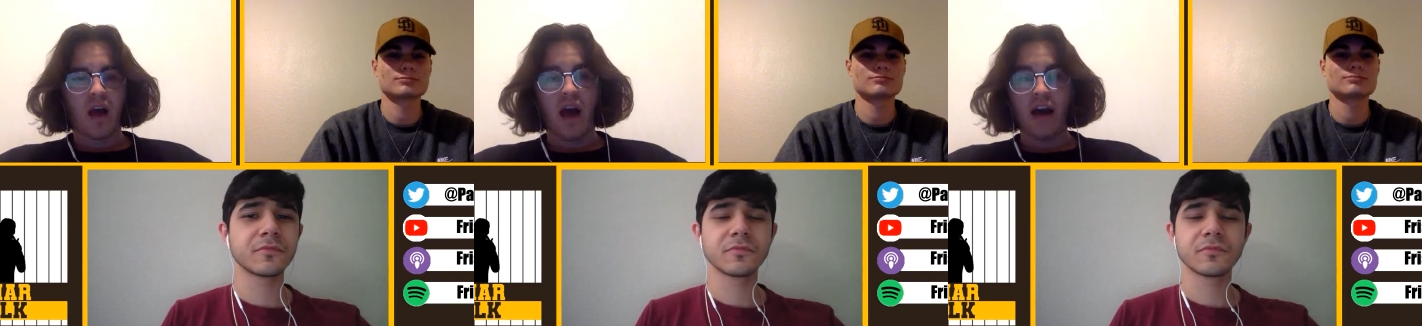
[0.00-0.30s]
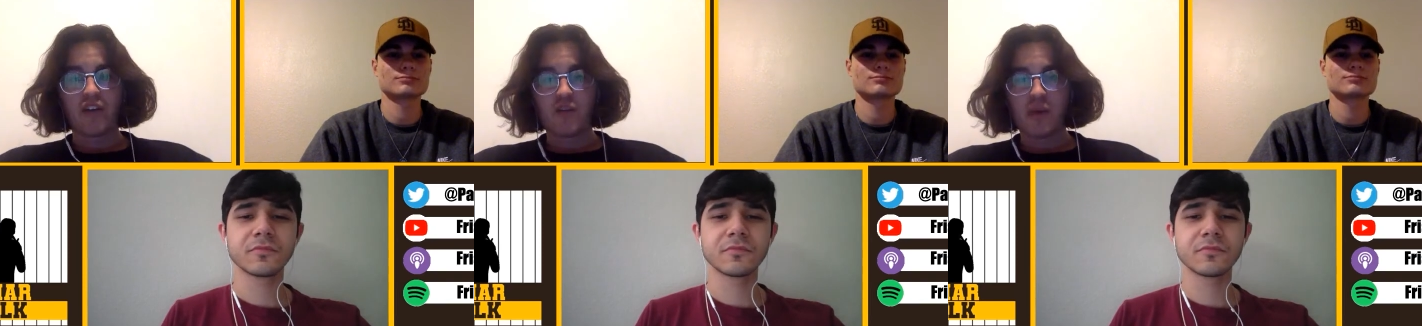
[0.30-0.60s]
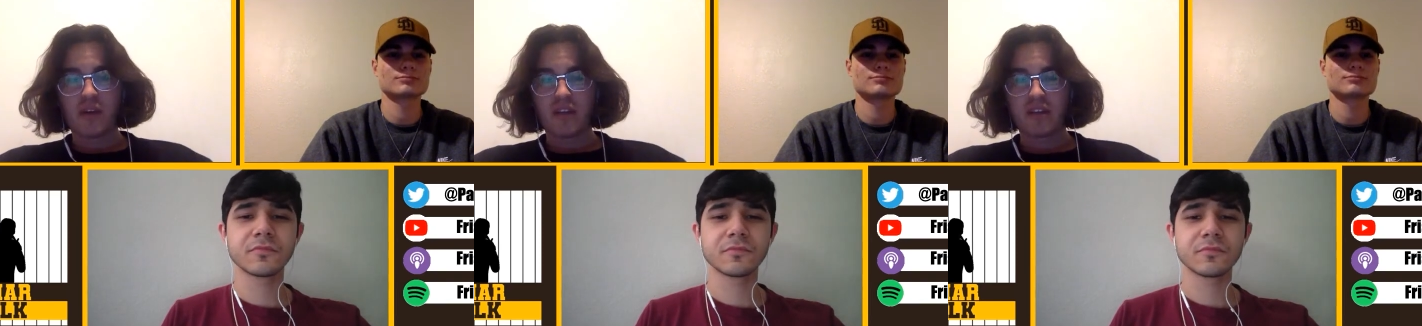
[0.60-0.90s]
Speaker 1: I don't know
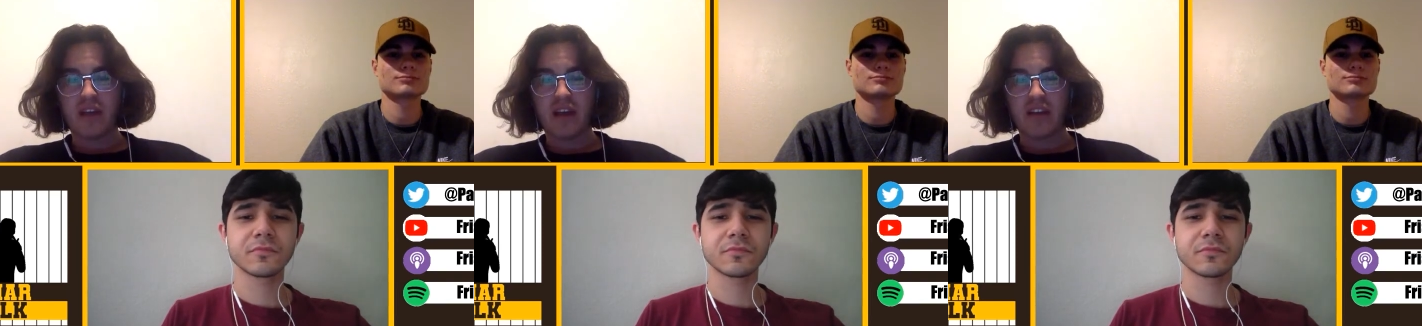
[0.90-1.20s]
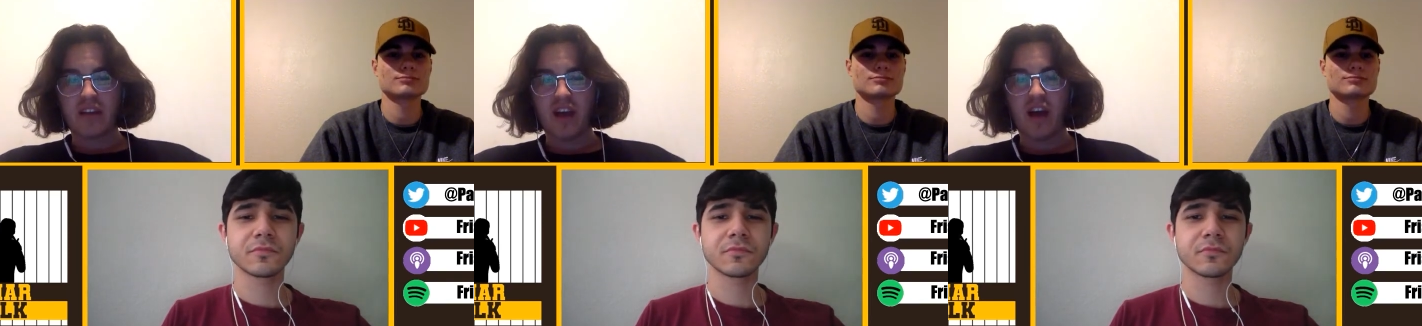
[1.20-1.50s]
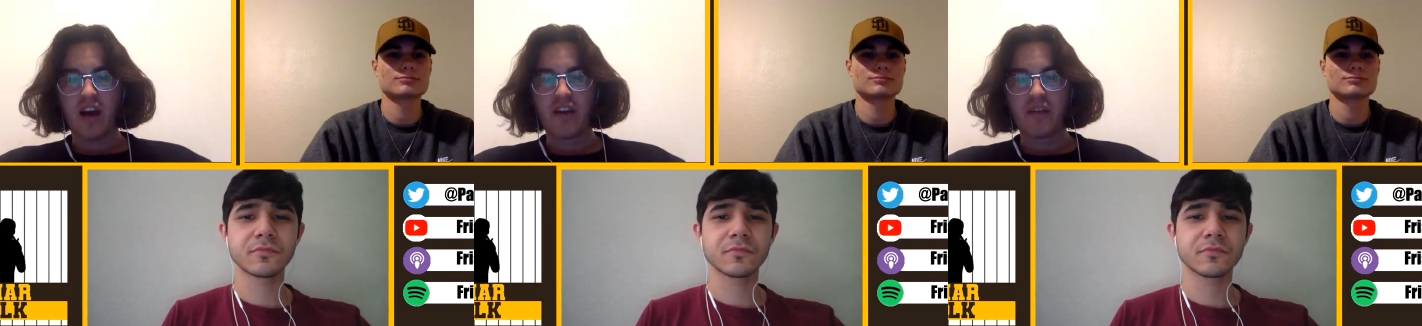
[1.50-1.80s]
about this guy a
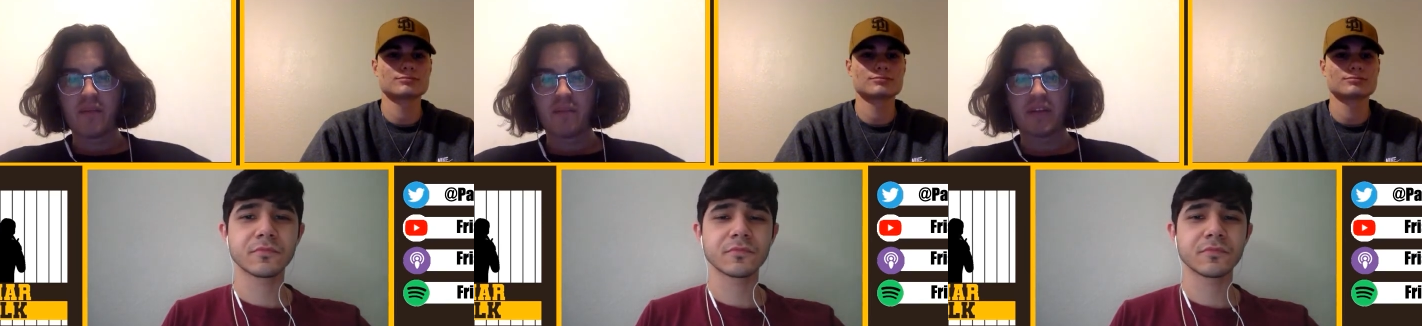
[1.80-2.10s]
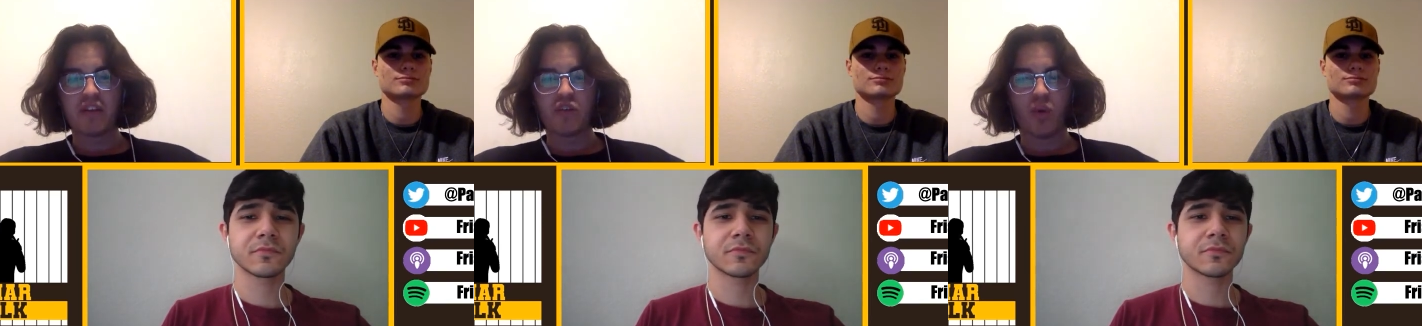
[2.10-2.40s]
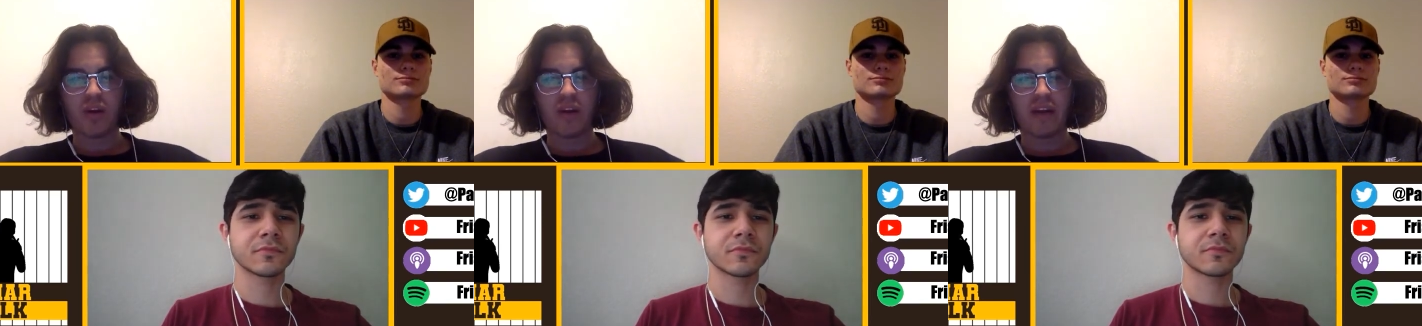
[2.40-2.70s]
ton, but did you
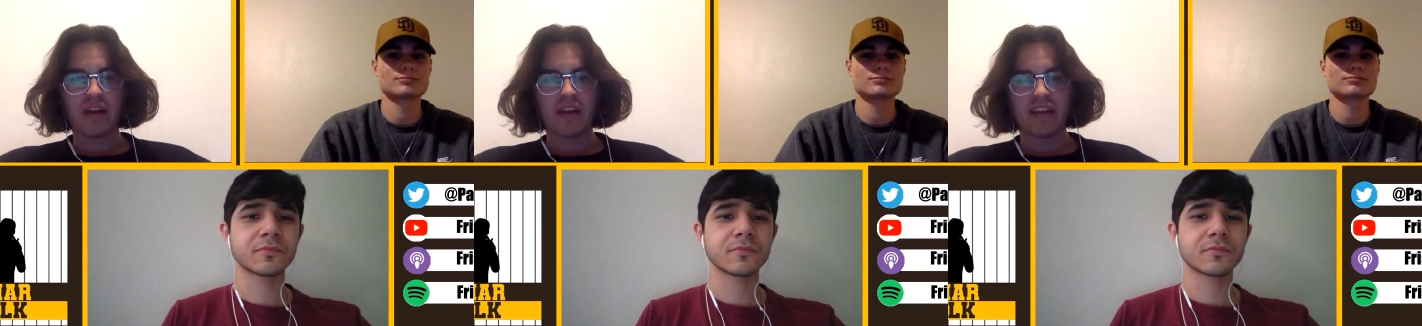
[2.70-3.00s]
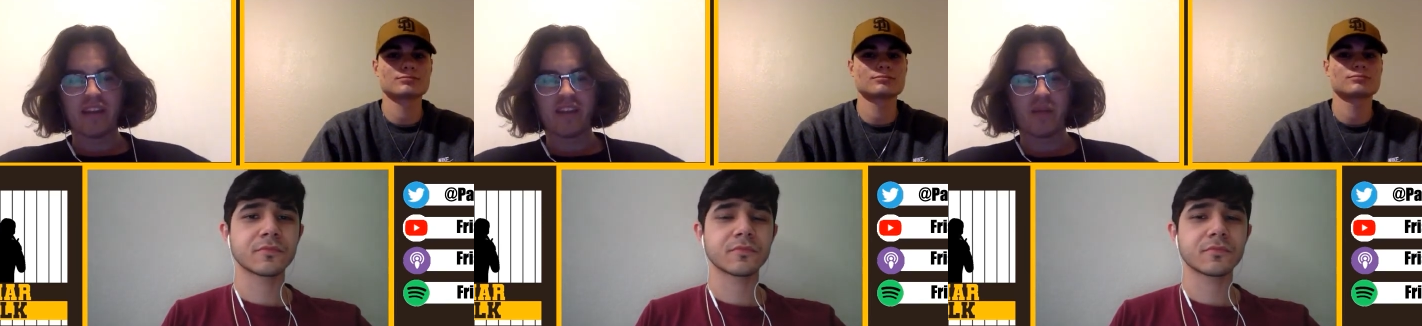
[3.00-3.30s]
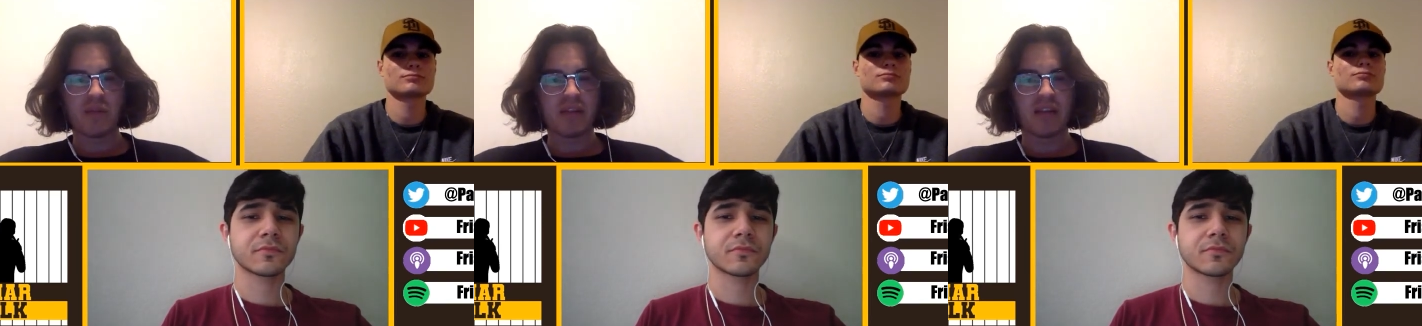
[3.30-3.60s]
want to kind of get
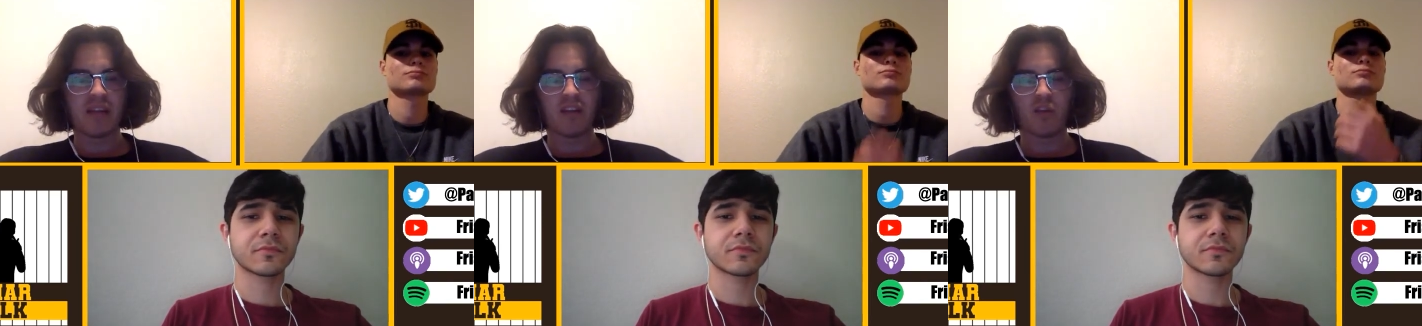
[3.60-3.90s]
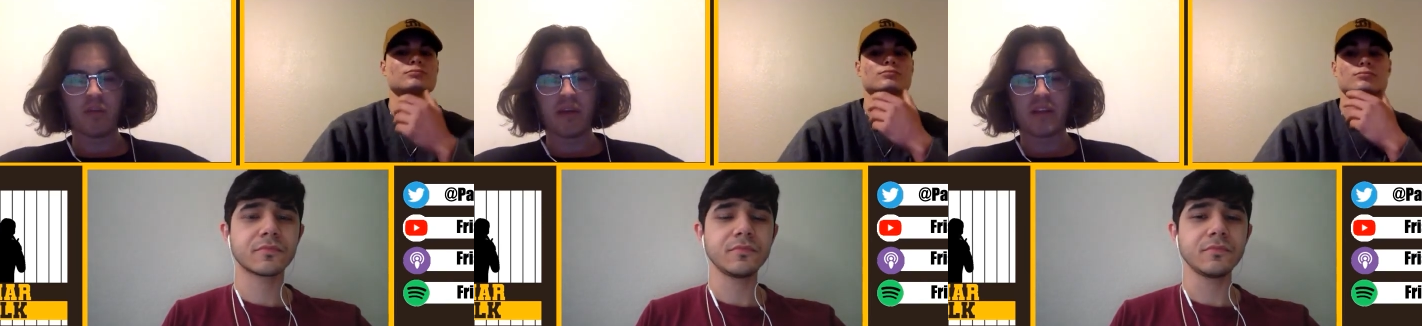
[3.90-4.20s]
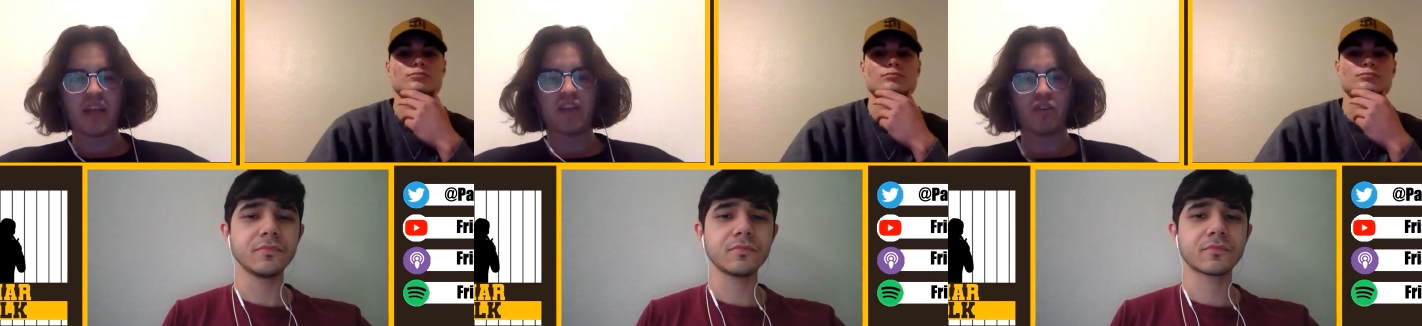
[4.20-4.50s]
into Medina a little bit?
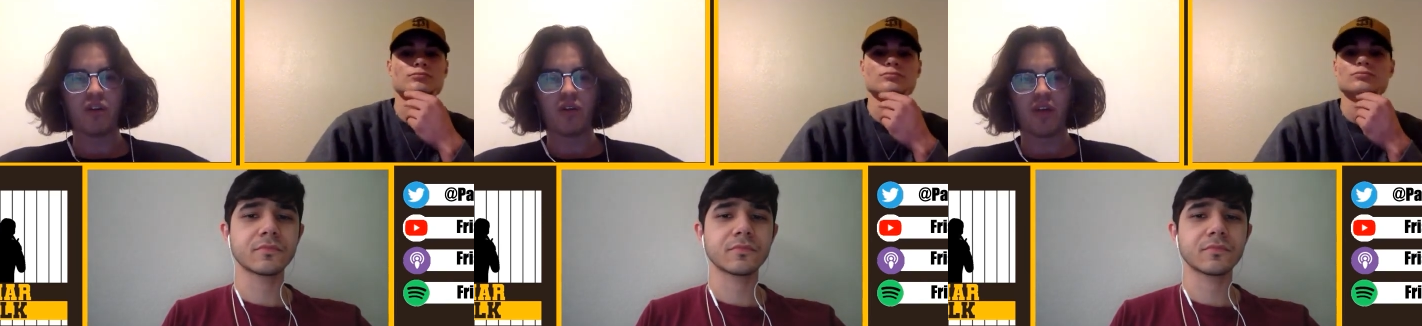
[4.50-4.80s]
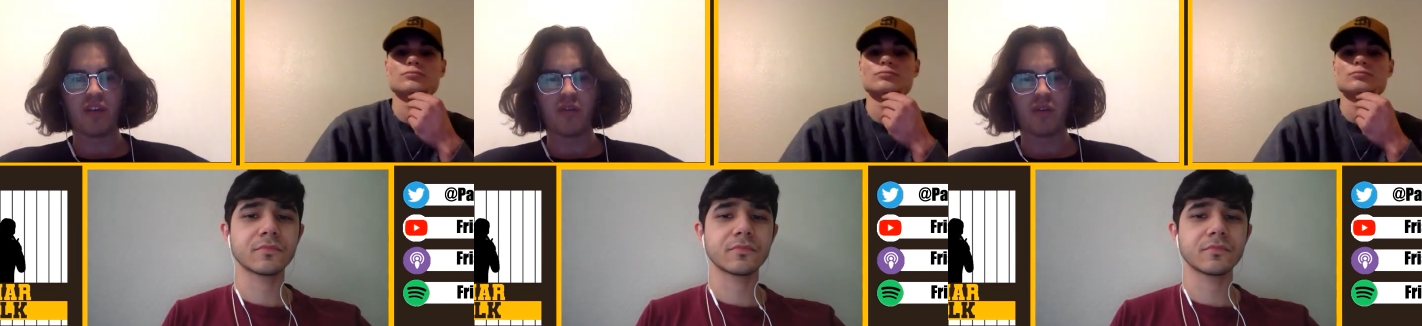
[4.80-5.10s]
Because I do know that you